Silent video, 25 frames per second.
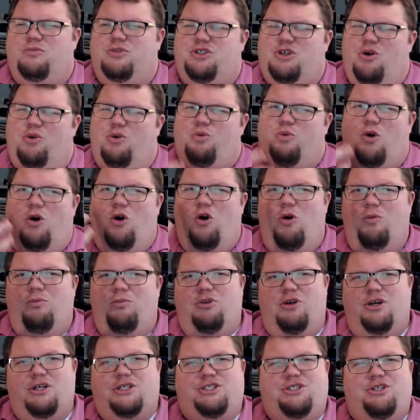So
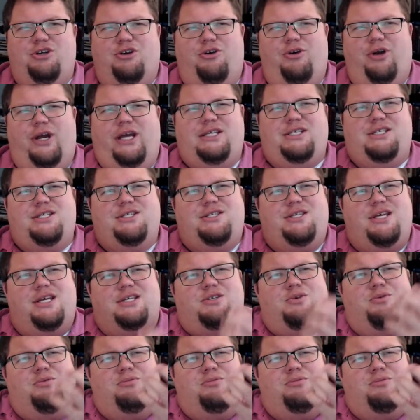Rome looks to Greece and says,